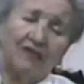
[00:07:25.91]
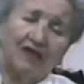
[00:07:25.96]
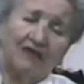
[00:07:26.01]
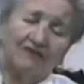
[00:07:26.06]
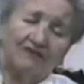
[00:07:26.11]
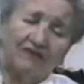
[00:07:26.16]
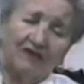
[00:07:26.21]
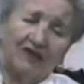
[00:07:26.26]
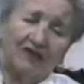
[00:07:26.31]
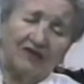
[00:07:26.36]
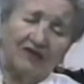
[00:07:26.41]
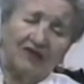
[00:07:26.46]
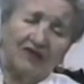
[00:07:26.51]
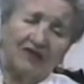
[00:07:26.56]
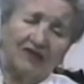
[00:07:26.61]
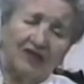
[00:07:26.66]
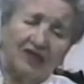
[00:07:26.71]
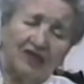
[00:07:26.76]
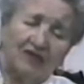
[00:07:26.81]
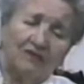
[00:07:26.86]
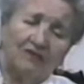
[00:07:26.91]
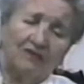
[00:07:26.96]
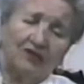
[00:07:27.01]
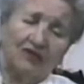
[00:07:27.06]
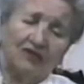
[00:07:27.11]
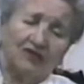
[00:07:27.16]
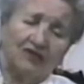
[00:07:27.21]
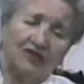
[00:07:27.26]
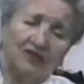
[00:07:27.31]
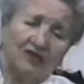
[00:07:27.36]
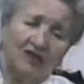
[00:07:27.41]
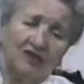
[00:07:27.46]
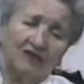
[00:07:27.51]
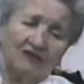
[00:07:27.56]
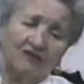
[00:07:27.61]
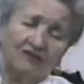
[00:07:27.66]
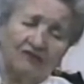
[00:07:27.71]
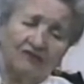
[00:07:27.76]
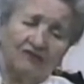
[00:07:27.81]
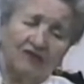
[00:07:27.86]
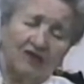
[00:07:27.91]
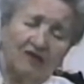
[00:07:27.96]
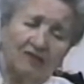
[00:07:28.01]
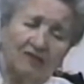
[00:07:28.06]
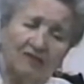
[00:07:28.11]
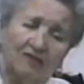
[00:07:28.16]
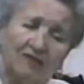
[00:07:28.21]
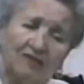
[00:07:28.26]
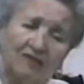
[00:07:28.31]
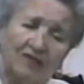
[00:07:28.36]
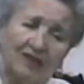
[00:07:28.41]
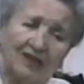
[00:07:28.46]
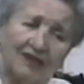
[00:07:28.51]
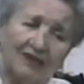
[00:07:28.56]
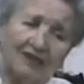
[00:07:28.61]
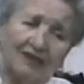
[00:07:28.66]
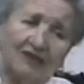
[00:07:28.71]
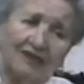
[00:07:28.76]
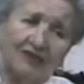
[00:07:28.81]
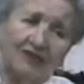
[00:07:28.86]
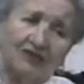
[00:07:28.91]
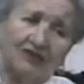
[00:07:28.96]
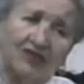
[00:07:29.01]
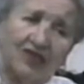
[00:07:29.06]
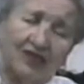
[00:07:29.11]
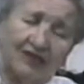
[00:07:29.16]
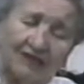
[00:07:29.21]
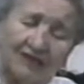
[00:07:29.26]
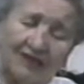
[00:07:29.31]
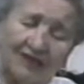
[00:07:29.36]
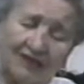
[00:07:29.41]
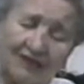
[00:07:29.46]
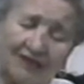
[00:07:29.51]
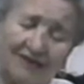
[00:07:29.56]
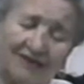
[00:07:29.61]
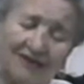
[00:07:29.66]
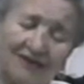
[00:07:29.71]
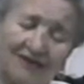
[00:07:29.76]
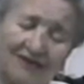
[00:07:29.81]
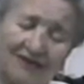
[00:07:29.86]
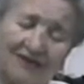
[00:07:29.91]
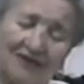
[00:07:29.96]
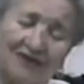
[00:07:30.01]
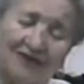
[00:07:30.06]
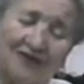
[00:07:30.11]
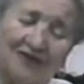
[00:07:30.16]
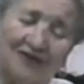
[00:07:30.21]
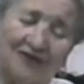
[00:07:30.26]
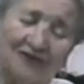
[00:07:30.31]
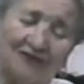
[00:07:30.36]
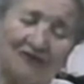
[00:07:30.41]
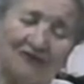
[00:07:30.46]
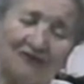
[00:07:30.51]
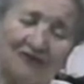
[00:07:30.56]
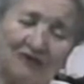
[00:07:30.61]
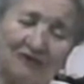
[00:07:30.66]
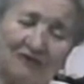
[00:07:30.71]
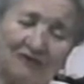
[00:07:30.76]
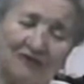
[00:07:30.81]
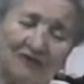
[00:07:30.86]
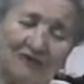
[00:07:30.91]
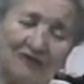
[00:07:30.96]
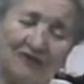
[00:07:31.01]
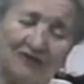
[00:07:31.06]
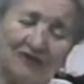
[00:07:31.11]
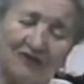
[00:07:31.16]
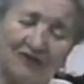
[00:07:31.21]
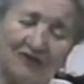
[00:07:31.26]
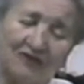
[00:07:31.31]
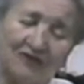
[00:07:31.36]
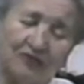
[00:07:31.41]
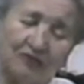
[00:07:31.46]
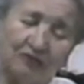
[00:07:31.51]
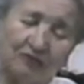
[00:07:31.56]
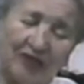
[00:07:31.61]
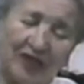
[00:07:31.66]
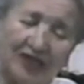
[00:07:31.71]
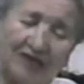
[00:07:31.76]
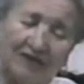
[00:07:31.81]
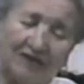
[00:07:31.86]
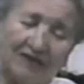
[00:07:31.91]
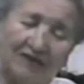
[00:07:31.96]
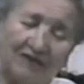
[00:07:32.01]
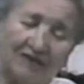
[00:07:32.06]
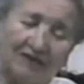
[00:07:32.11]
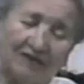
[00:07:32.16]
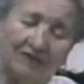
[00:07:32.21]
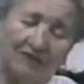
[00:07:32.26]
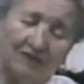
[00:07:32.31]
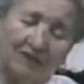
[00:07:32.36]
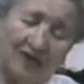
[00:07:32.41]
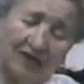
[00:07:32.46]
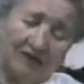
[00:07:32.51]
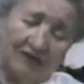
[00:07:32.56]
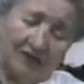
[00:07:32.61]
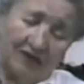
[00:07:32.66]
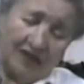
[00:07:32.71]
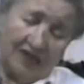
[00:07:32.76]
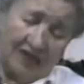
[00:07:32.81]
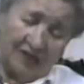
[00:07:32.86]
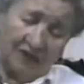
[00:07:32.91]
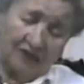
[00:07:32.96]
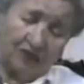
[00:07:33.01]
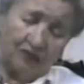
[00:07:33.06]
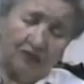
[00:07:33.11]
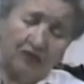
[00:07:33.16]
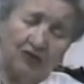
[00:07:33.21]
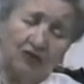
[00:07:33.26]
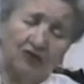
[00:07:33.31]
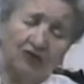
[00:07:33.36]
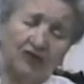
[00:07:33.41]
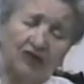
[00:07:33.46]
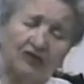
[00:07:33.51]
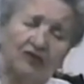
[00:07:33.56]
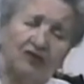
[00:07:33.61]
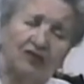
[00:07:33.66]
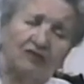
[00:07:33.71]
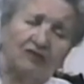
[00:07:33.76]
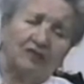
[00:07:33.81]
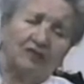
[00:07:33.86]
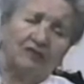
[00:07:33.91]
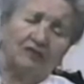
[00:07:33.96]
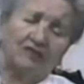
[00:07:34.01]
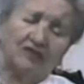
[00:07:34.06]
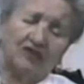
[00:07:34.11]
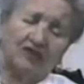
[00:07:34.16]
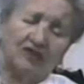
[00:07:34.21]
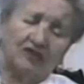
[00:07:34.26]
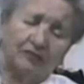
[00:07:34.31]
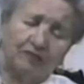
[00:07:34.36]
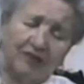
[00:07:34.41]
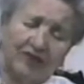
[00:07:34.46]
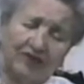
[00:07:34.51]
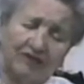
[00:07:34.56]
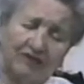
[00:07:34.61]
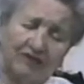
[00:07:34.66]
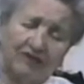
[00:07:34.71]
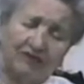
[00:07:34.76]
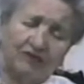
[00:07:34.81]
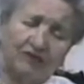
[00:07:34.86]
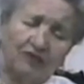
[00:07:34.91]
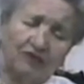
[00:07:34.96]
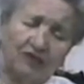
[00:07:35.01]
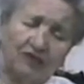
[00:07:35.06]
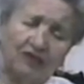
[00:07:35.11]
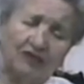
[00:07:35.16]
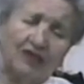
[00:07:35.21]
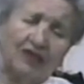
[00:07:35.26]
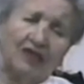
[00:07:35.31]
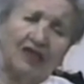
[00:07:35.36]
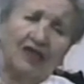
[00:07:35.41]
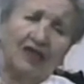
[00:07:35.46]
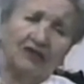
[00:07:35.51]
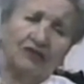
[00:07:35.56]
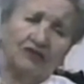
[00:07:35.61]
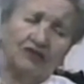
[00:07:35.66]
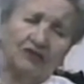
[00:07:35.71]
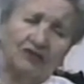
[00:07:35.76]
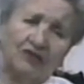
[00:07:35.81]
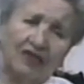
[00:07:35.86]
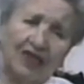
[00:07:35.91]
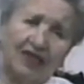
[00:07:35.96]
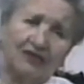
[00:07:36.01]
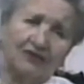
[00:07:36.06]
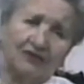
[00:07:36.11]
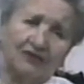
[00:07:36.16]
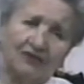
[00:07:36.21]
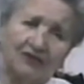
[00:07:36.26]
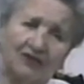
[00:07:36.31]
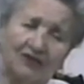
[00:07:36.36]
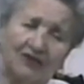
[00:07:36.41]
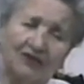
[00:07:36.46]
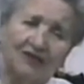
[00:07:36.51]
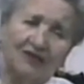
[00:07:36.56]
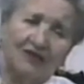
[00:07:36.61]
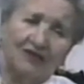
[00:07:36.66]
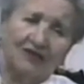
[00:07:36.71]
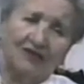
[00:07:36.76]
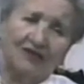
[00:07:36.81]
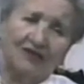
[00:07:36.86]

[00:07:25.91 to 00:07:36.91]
And my father, he was from a Celtic, uh, from uh, Spain. Uh, my, he was born in Cuba, but his parents were Asturianos.